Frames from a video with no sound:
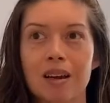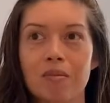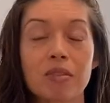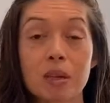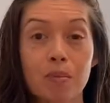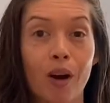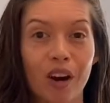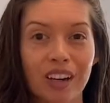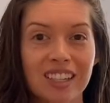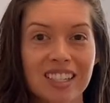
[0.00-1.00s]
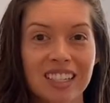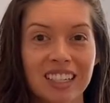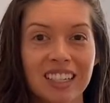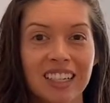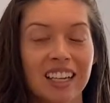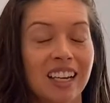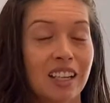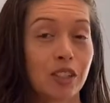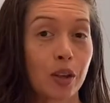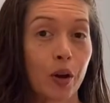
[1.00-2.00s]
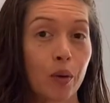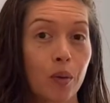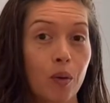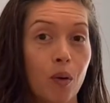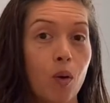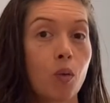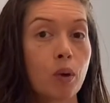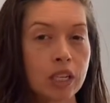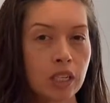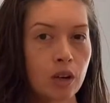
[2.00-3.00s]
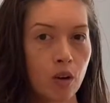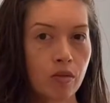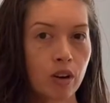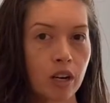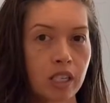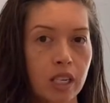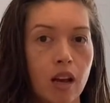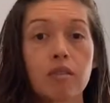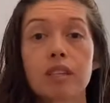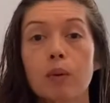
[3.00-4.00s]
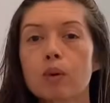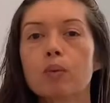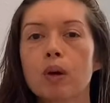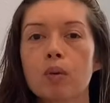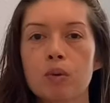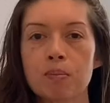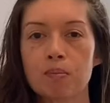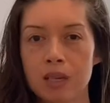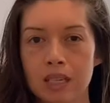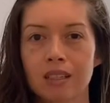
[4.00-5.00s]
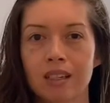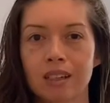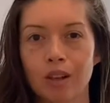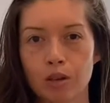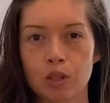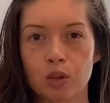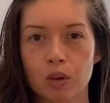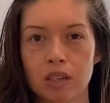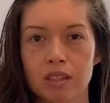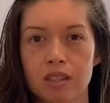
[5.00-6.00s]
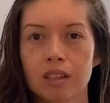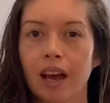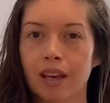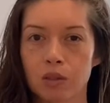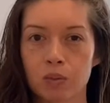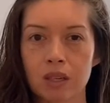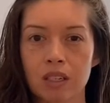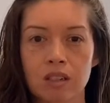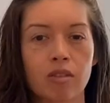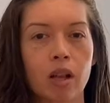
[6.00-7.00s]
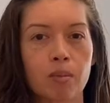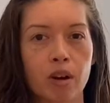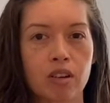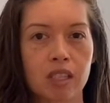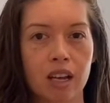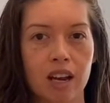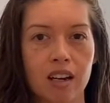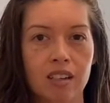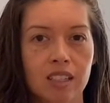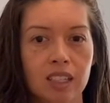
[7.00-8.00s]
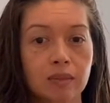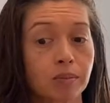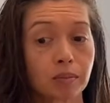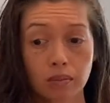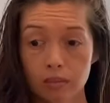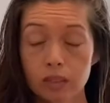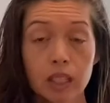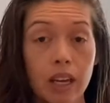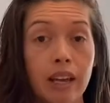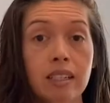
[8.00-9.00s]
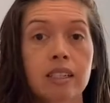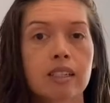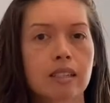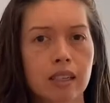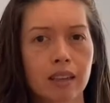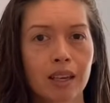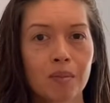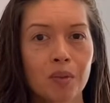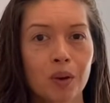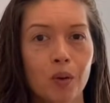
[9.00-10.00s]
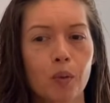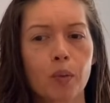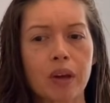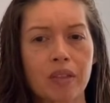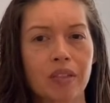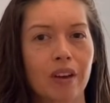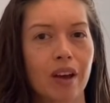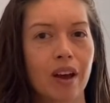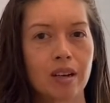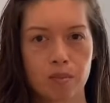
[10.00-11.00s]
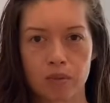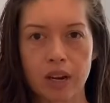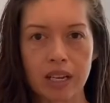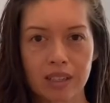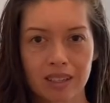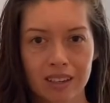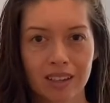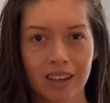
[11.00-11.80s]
theme parks. So we can know for ourselves that we will meet closed doors as we develop our desires. And to see them with an embrace